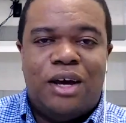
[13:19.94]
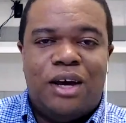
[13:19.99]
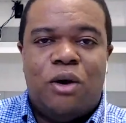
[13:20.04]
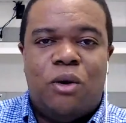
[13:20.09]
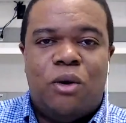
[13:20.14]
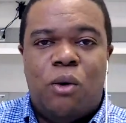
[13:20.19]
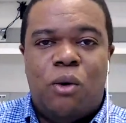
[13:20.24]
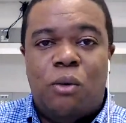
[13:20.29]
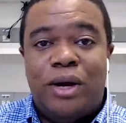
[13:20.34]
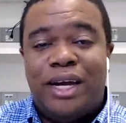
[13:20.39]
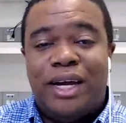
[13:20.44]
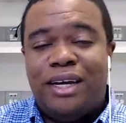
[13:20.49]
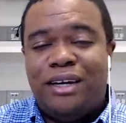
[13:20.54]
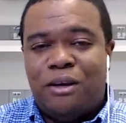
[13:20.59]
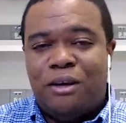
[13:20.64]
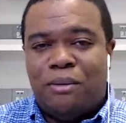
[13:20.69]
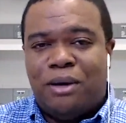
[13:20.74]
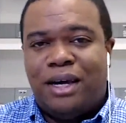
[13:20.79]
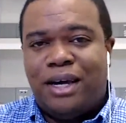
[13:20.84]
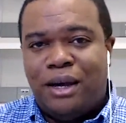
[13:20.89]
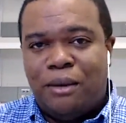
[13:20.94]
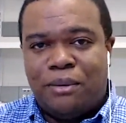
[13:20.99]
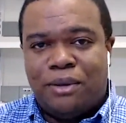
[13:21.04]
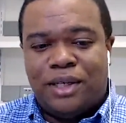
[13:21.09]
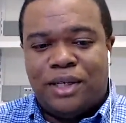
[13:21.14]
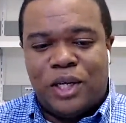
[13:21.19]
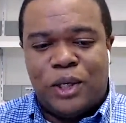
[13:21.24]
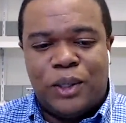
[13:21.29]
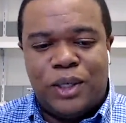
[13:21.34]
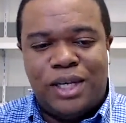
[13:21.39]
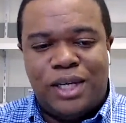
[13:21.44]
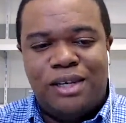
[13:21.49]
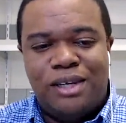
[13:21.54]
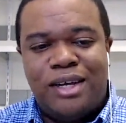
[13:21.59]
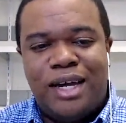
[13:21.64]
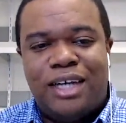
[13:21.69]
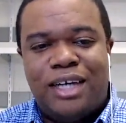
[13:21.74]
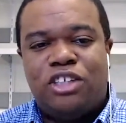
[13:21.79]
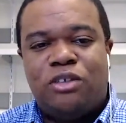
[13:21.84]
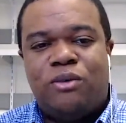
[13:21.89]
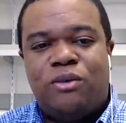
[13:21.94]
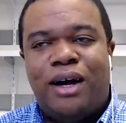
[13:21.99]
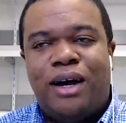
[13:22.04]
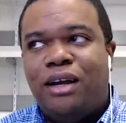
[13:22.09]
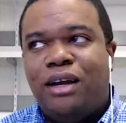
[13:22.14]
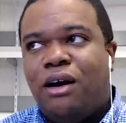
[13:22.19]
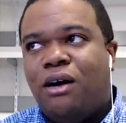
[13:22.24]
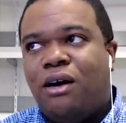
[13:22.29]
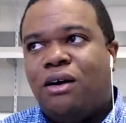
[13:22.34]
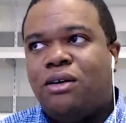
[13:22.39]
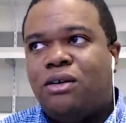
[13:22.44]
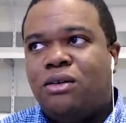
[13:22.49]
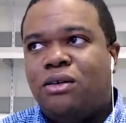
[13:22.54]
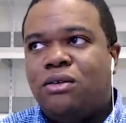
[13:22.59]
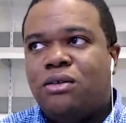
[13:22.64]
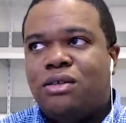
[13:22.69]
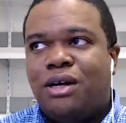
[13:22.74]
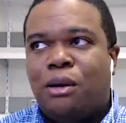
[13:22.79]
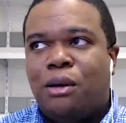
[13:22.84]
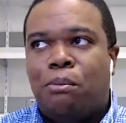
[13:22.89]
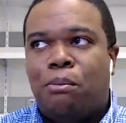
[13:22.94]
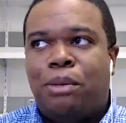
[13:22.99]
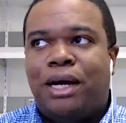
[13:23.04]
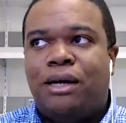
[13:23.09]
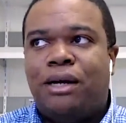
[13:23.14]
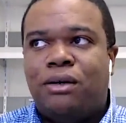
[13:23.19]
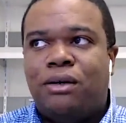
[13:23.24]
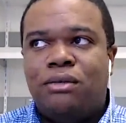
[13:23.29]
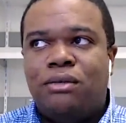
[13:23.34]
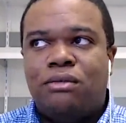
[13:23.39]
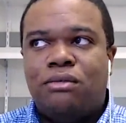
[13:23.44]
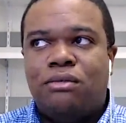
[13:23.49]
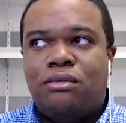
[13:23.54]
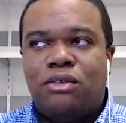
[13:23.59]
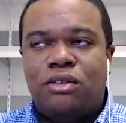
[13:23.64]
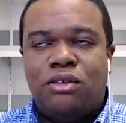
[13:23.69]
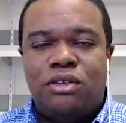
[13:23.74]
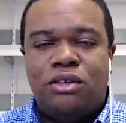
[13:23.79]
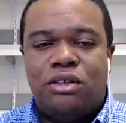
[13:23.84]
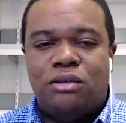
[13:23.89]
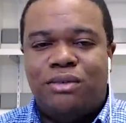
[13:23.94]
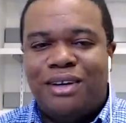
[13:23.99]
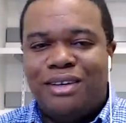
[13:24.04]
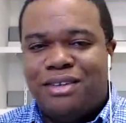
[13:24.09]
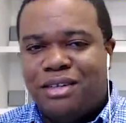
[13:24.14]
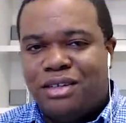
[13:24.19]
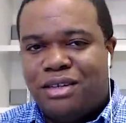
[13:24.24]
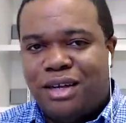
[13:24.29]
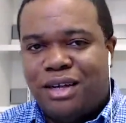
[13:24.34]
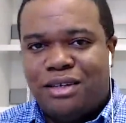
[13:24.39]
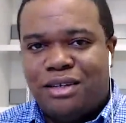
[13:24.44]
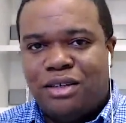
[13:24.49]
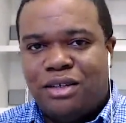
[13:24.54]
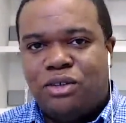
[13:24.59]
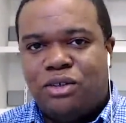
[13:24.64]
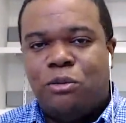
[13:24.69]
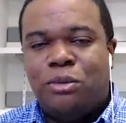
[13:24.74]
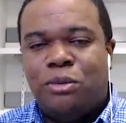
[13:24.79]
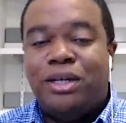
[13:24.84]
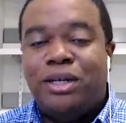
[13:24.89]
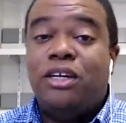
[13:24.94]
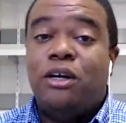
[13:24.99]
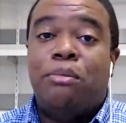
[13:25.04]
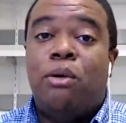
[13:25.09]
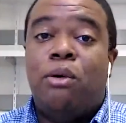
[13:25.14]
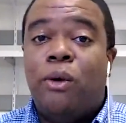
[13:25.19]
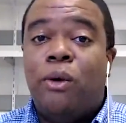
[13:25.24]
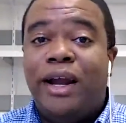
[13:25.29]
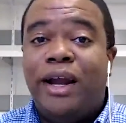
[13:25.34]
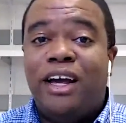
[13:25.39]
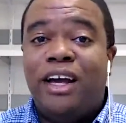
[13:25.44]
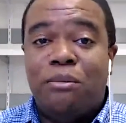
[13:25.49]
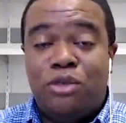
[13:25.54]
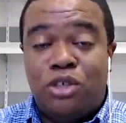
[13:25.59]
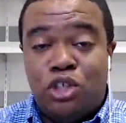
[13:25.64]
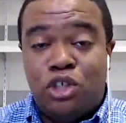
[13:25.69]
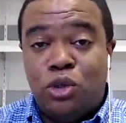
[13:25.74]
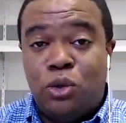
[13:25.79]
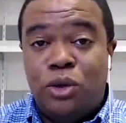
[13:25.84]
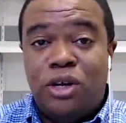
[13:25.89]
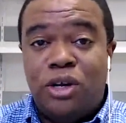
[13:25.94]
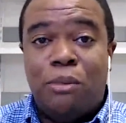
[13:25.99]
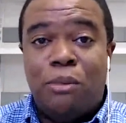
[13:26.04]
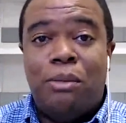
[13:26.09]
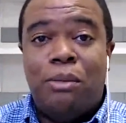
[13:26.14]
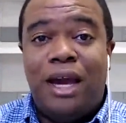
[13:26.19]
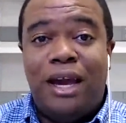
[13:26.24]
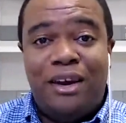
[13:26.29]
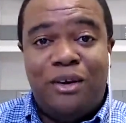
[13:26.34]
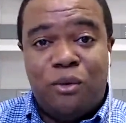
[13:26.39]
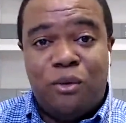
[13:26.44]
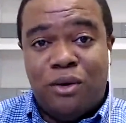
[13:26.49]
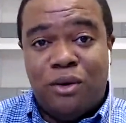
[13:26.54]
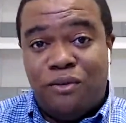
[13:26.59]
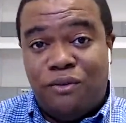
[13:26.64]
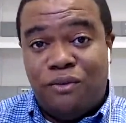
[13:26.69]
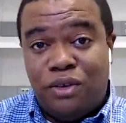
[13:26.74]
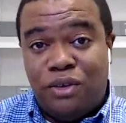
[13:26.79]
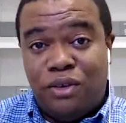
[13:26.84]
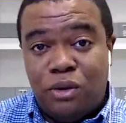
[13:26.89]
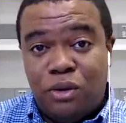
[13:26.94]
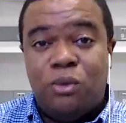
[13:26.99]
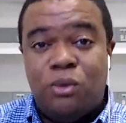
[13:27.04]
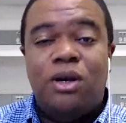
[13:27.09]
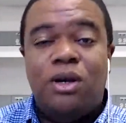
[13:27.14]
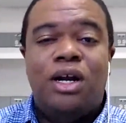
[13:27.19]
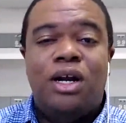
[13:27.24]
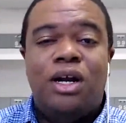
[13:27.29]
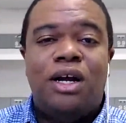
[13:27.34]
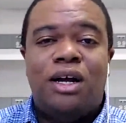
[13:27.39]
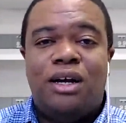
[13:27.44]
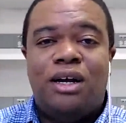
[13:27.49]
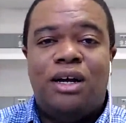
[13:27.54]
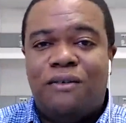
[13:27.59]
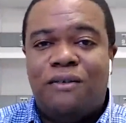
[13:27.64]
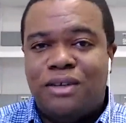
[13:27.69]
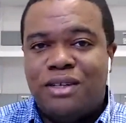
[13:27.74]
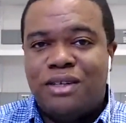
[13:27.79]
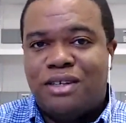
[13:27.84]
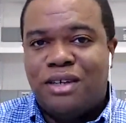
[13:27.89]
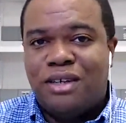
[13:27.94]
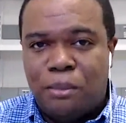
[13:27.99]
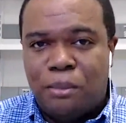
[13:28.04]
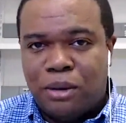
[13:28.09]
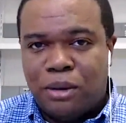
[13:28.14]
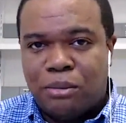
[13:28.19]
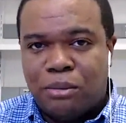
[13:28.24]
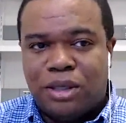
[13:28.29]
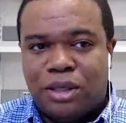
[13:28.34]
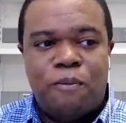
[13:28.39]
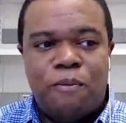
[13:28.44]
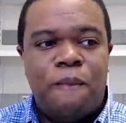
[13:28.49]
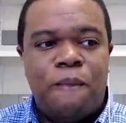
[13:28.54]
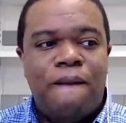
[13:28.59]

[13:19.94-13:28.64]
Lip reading: what would end up happening is, as you're writing articles about your restless leg syndrome, and then you're pointing them to your main review of the supplement,